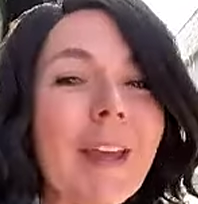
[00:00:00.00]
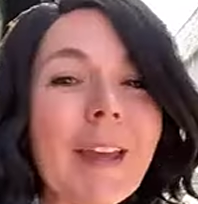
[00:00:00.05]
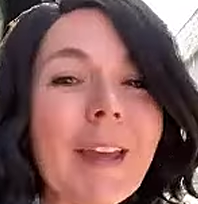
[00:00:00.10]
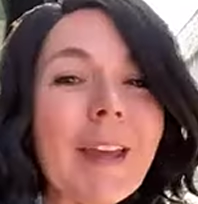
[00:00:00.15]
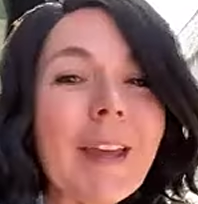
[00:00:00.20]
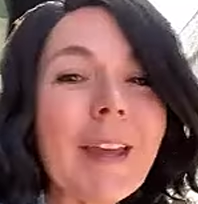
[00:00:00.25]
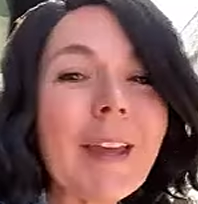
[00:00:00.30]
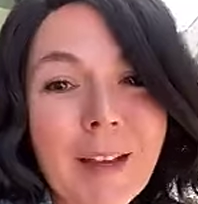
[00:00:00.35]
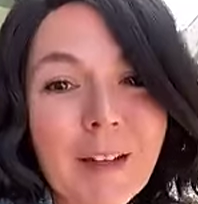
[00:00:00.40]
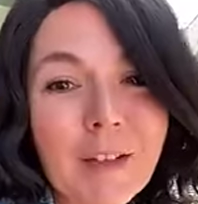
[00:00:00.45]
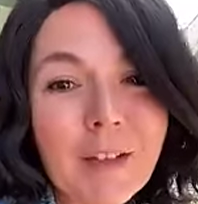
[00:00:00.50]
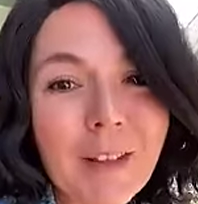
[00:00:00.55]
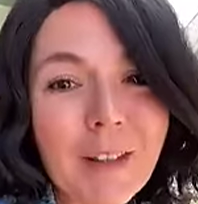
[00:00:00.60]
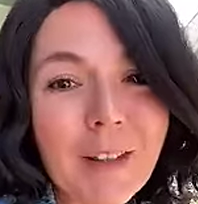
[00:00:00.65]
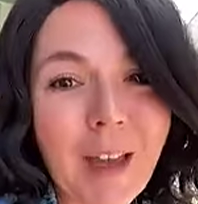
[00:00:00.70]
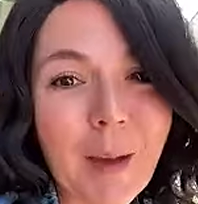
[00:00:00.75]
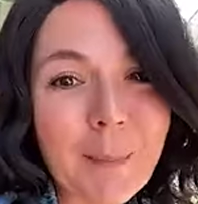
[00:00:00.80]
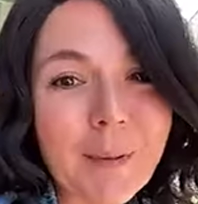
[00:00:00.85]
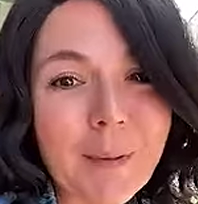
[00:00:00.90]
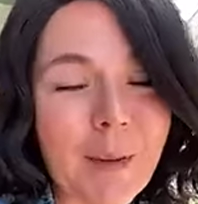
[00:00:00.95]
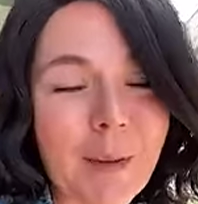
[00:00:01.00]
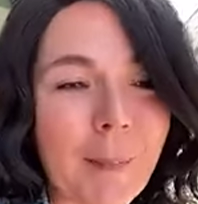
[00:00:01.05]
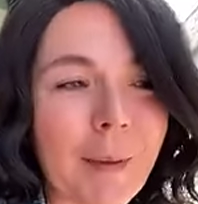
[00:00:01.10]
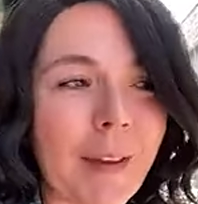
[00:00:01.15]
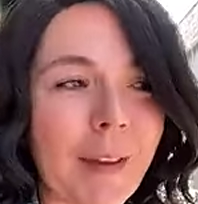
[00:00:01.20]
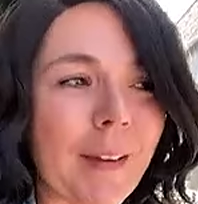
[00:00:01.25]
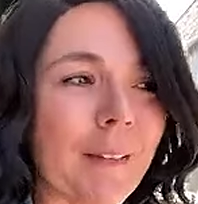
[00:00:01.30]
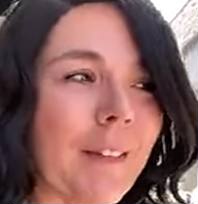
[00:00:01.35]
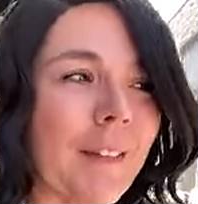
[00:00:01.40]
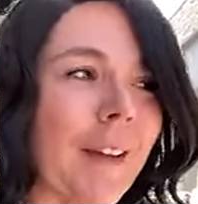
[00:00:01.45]
This has actually happened to
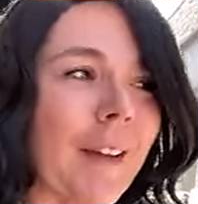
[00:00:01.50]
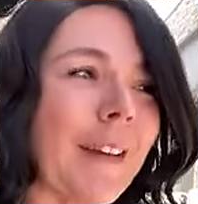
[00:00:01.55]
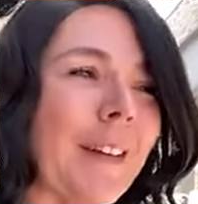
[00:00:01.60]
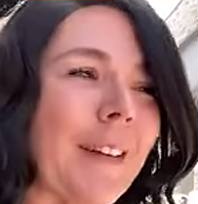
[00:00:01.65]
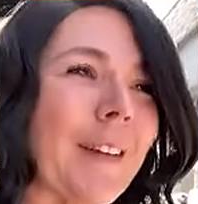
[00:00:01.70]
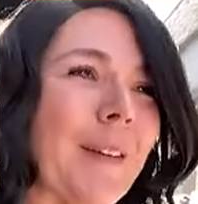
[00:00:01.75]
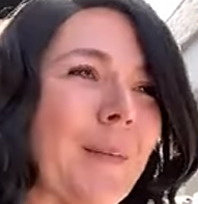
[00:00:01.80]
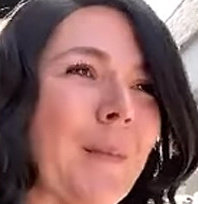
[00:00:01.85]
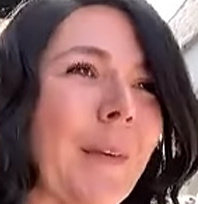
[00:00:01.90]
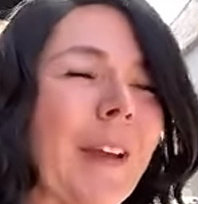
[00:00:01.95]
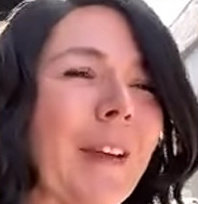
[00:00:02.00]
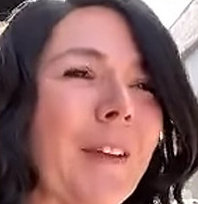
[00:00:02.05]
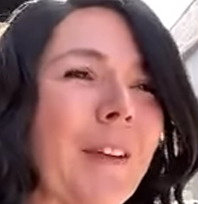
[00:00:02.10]
me. Right, my